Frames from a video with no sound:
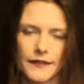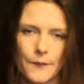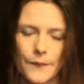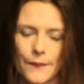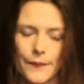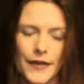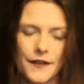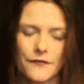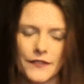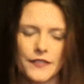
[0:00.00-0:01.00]
the
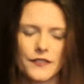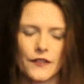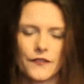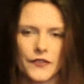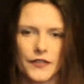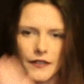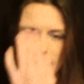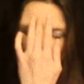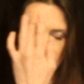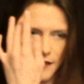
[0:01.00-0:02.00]
benefits of it
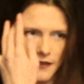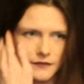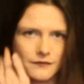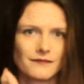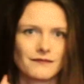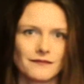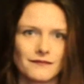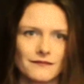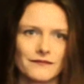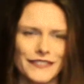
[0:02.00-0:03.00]
are
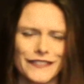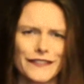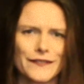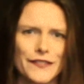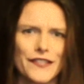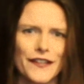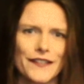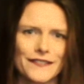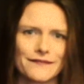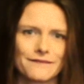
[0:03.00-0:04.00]
really good. So
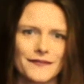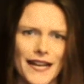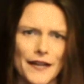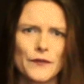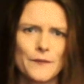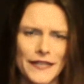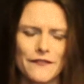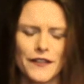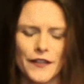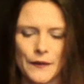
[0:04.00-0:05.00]
I will make a
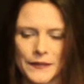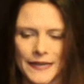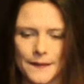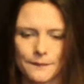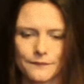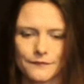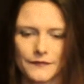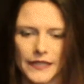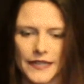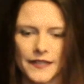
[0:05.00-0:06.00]
video on that
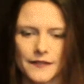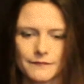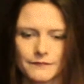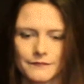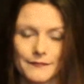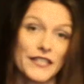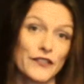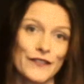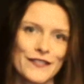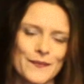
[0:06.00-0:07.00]
later. Make
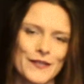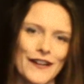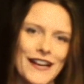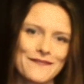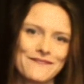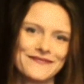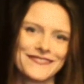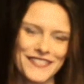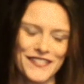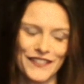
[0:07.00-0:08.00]
sure you subscribe
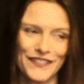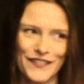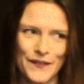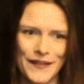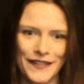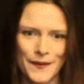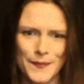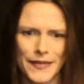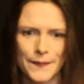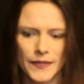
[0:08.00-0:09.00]
so you know when it
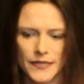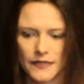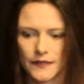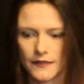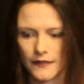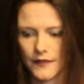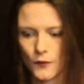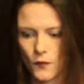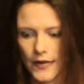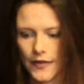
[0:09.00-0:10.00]
comes up, because it is like
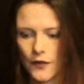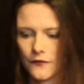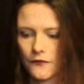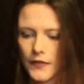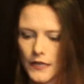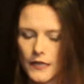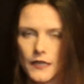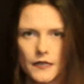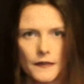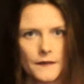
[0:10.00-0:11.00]
way off
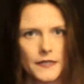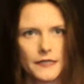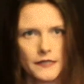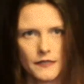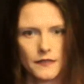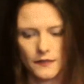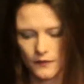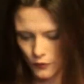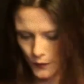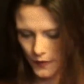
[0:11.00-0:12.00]
in the
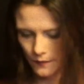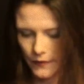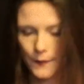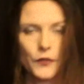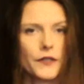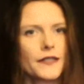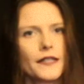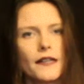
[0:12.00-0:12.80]
distance. Whoops, my book.